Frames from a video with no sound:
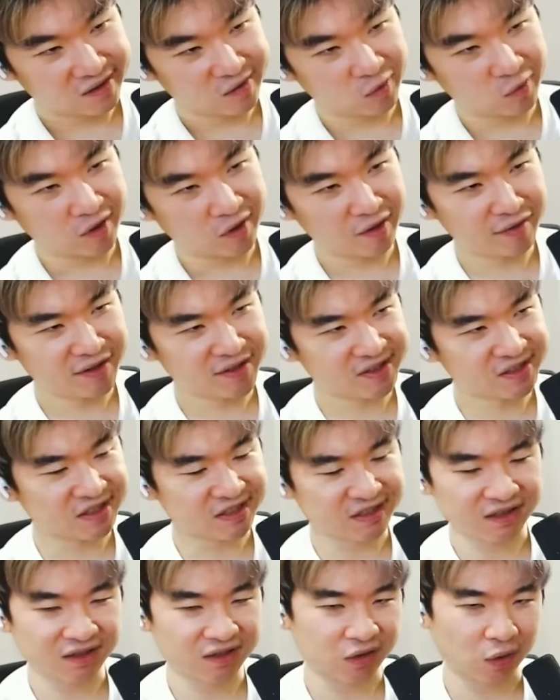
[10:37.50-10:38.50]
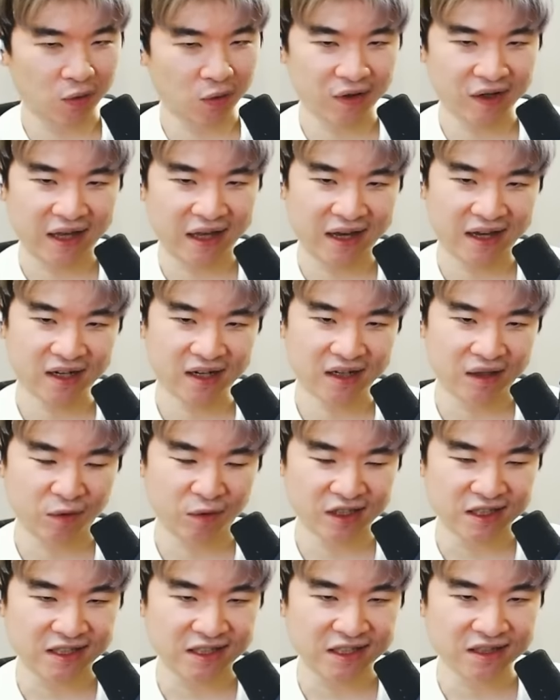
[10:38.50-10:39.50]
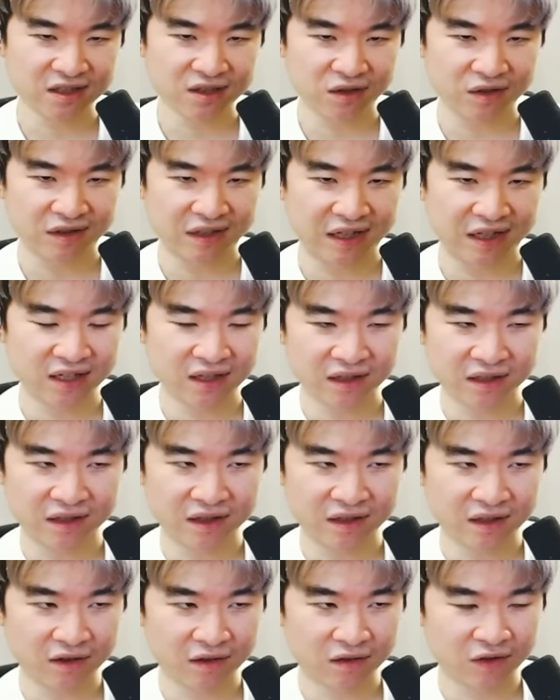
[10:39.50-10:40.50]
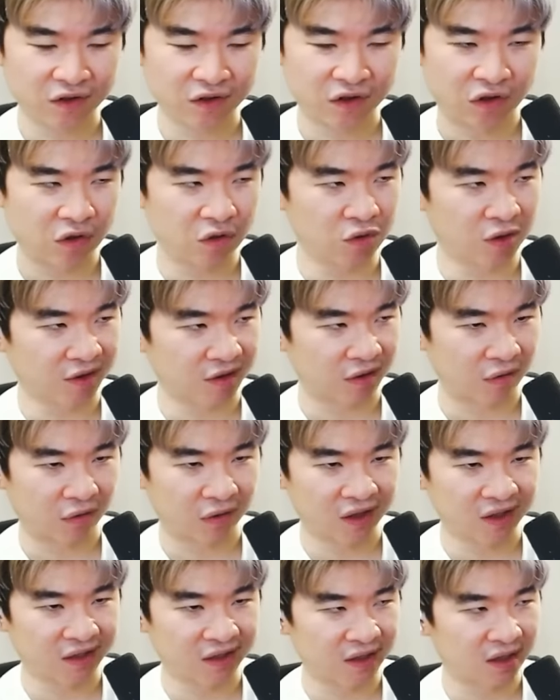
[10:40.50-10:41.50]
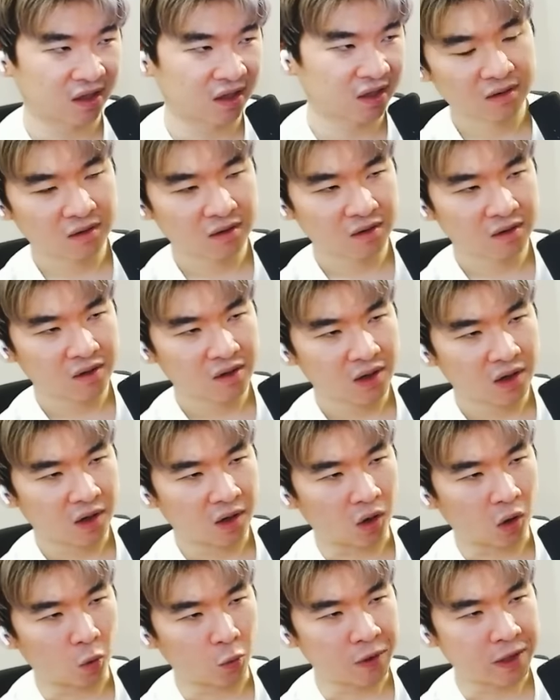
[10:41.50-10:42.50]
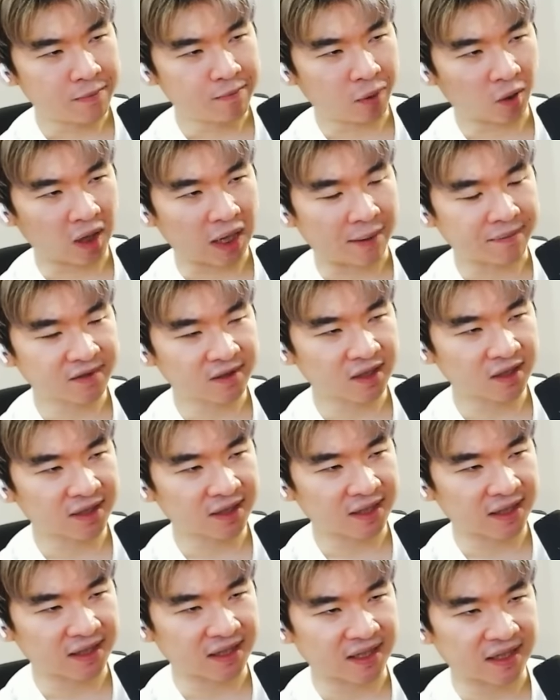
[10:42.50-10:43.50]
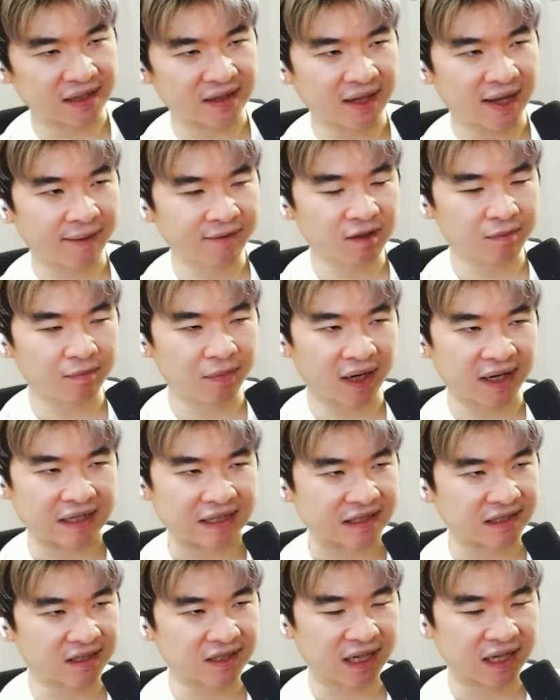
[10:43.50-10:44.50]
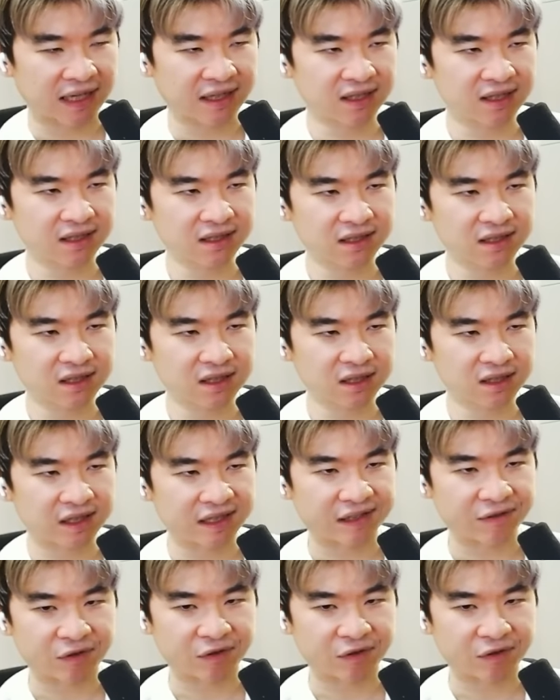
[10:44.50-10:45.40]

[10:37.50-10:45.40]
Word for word: where is the story headed with the sister dead and you on the run? Are we perhaps gonna get kidnapped by scientists, the